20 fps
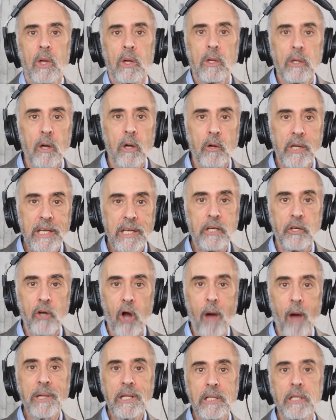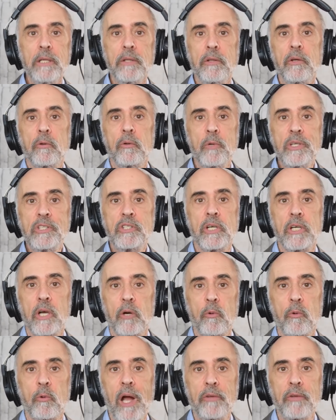You know, economically, they're reaching
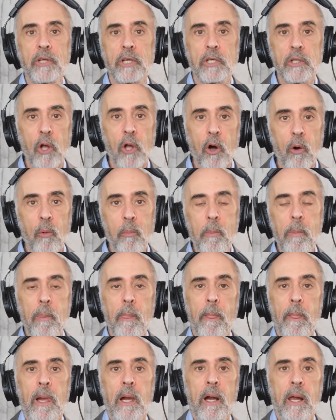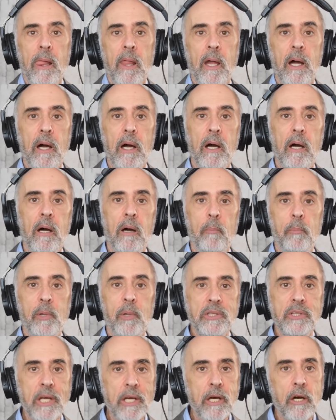around the globe,
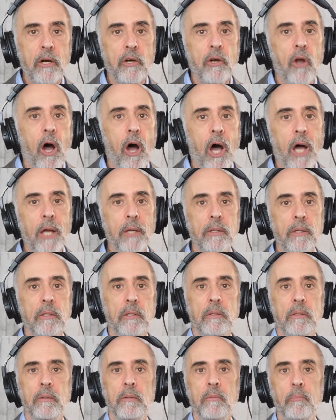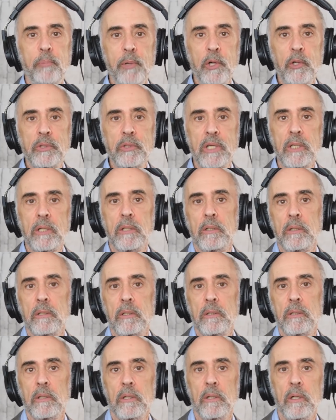but they are not building
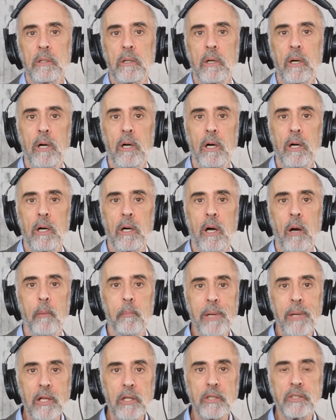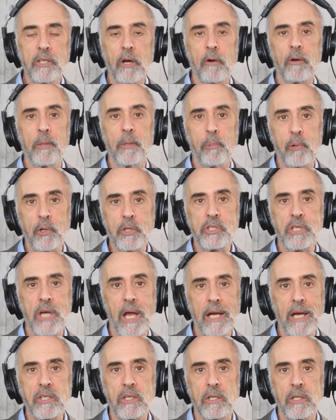a military
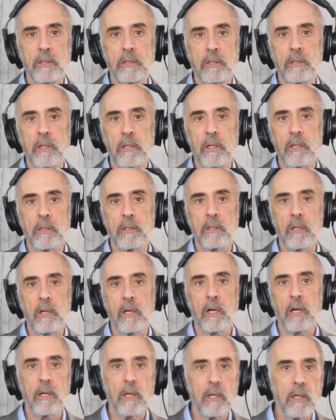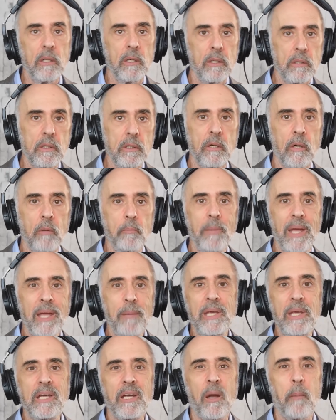projection, you know,
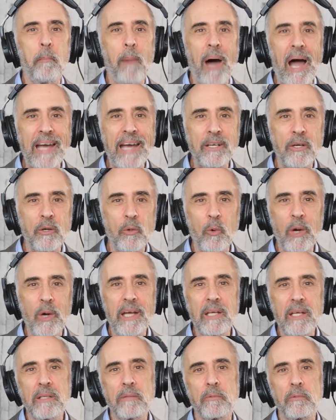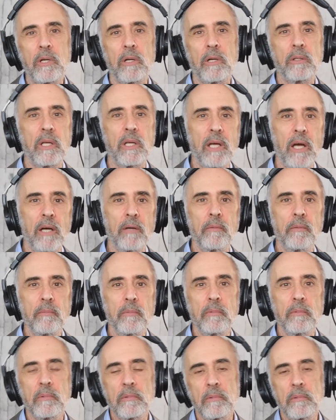maybe in a minor way. You know, they
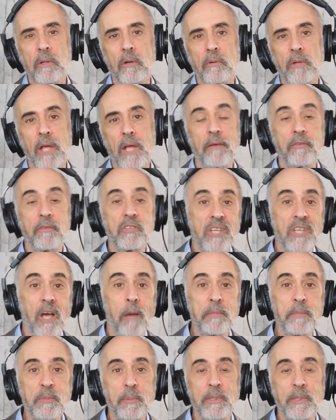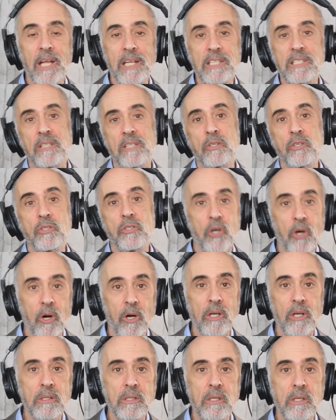have subs, but that's a
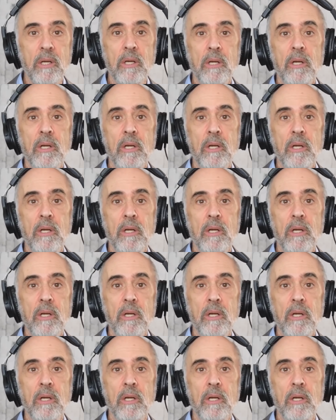deterrent.